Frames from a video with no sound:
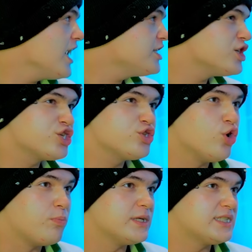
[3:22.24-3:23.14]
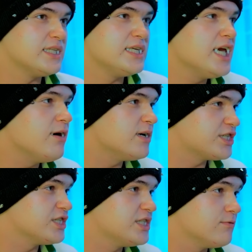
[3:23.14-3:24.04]
Dudes, you know what?
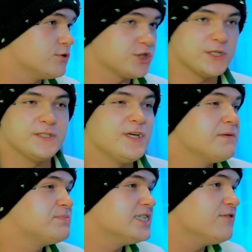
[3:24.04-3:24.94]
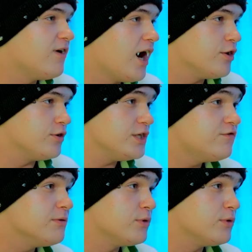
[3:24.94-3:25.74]
I'm not calling your bae's name,